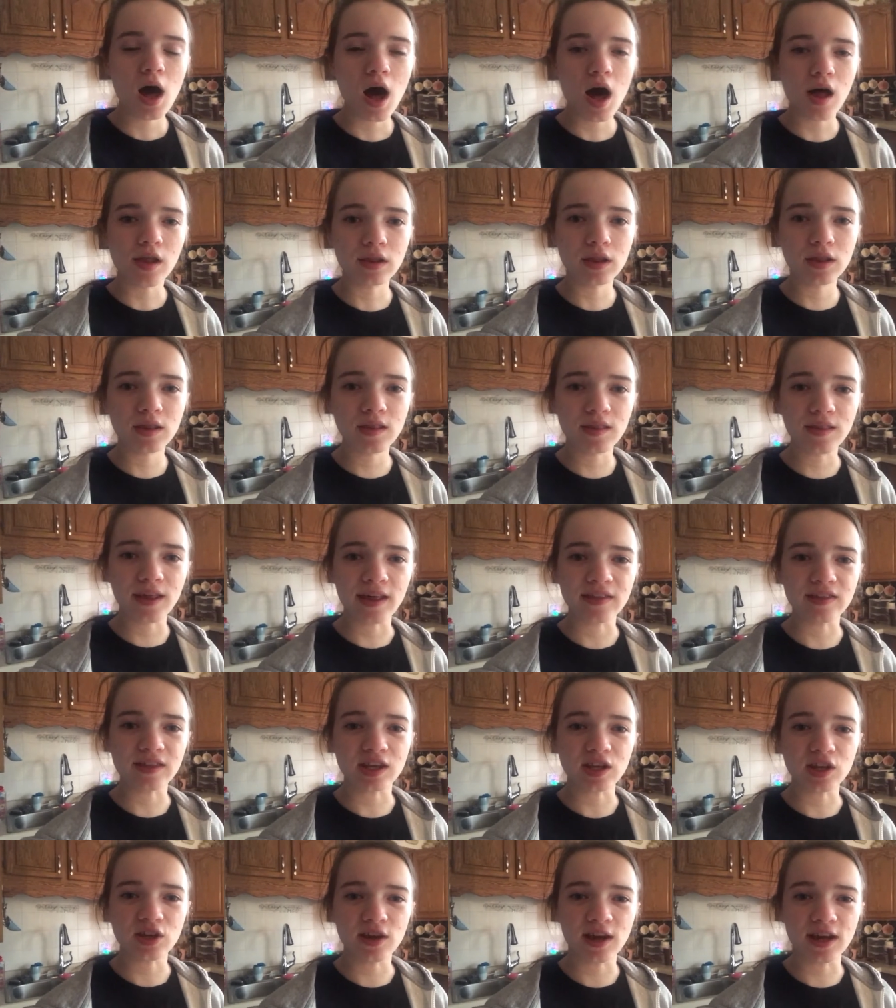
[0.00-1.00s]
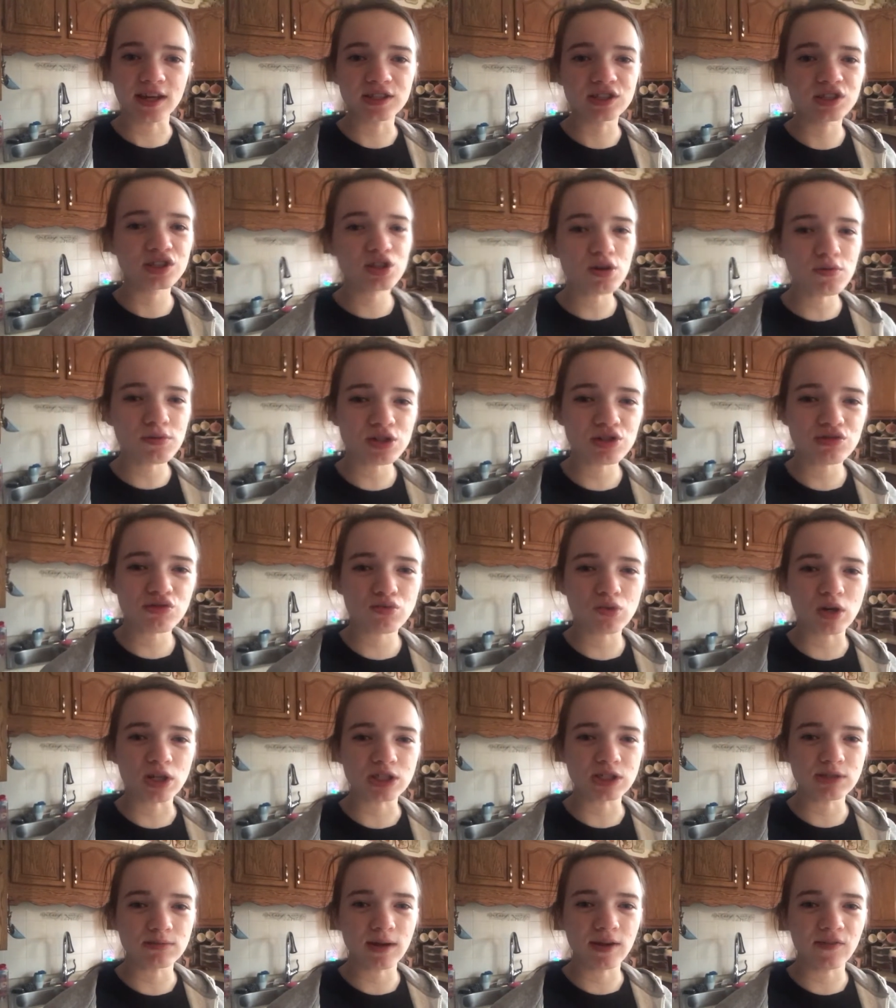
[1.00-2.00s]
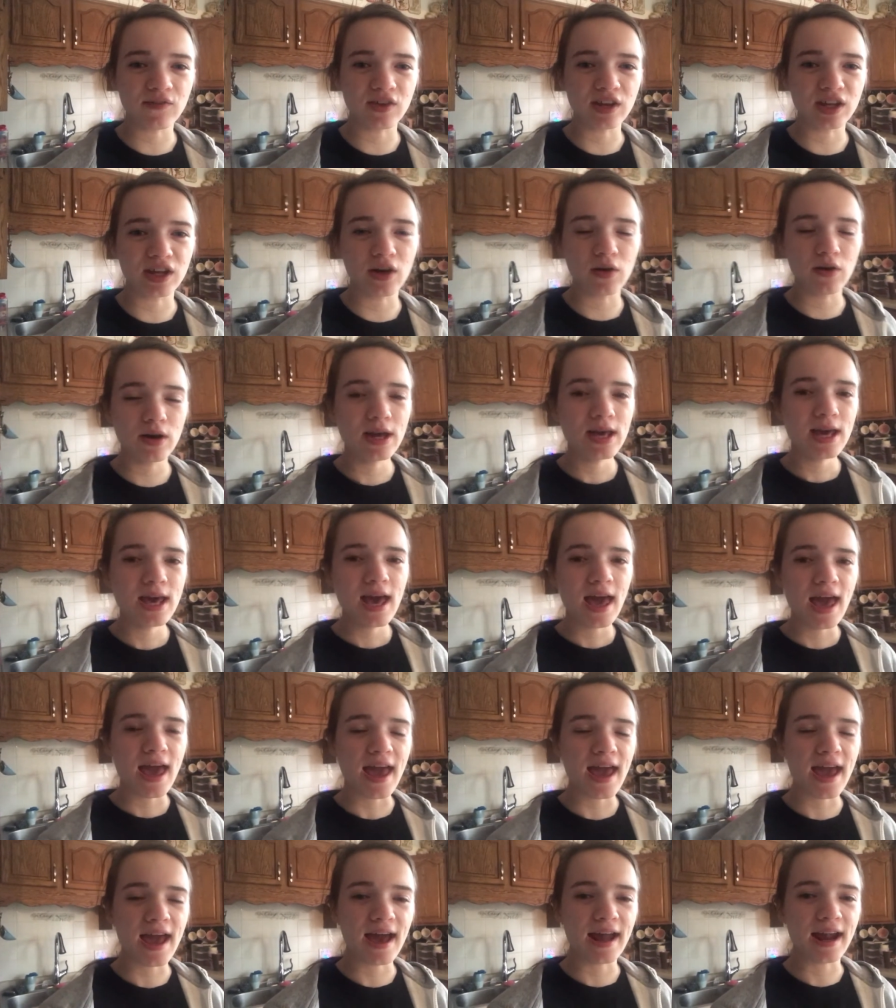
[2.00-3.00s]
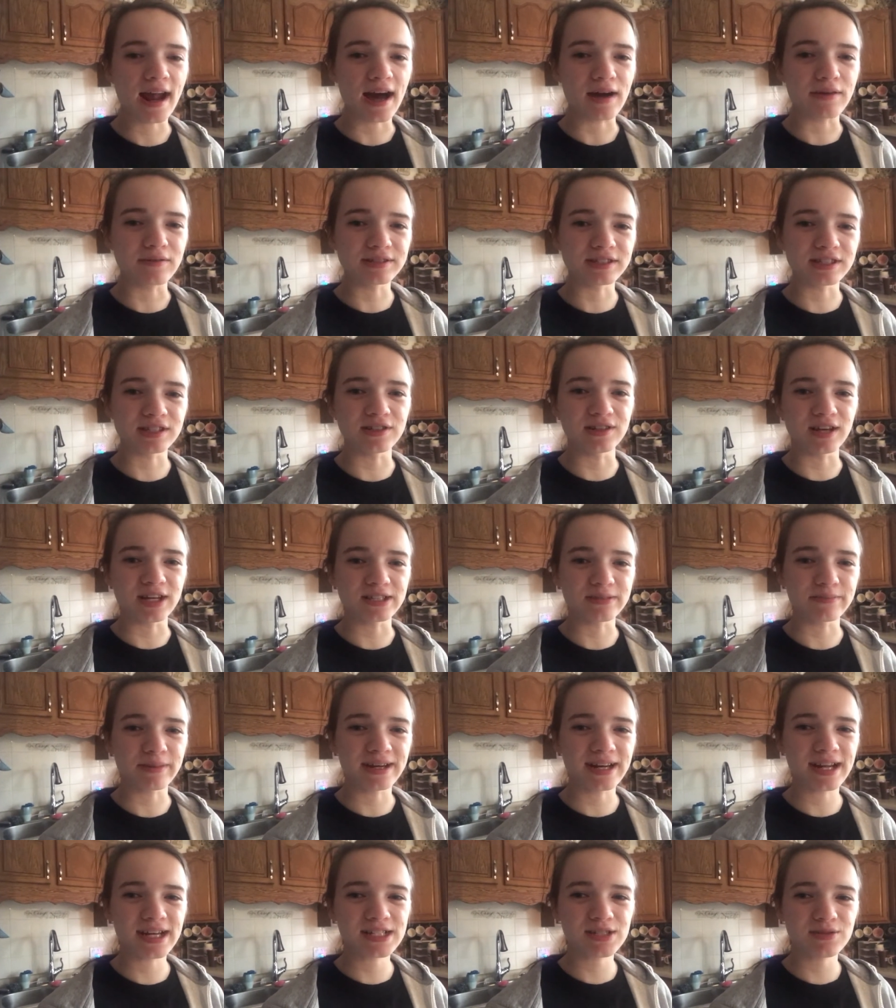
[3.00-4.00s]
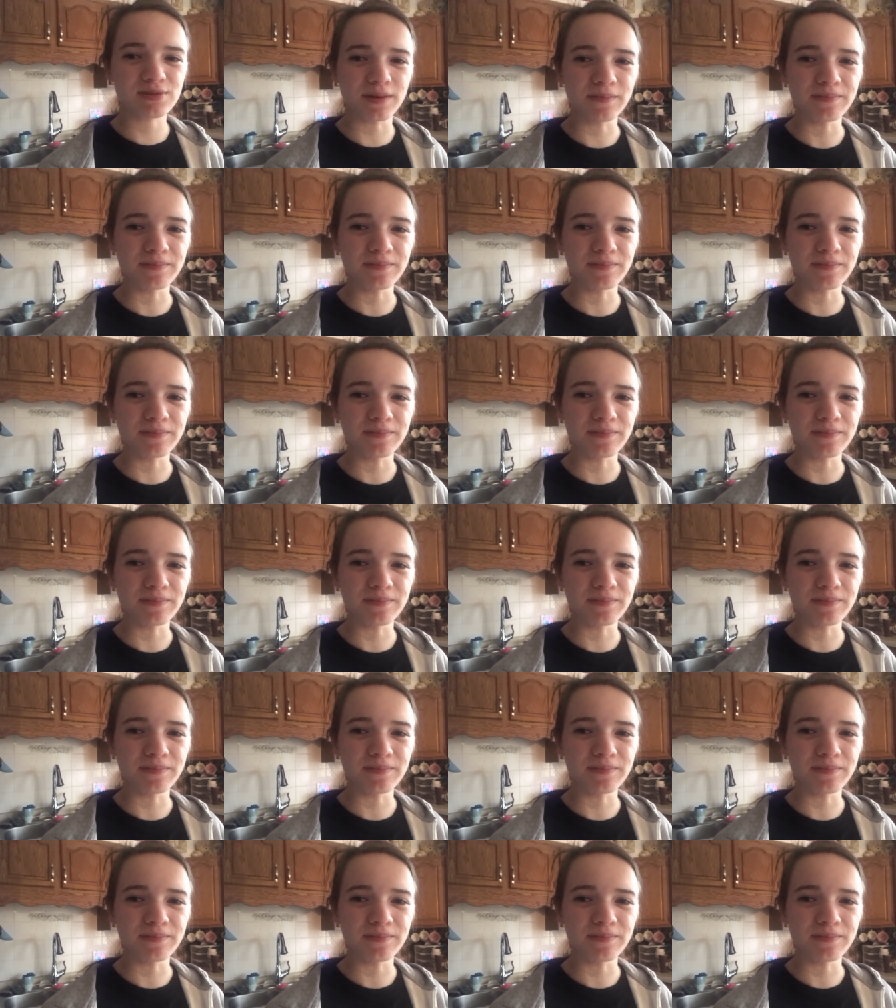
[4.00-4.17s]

Other than that, thank you guys so much for watching my video, and I will will see you guys in my next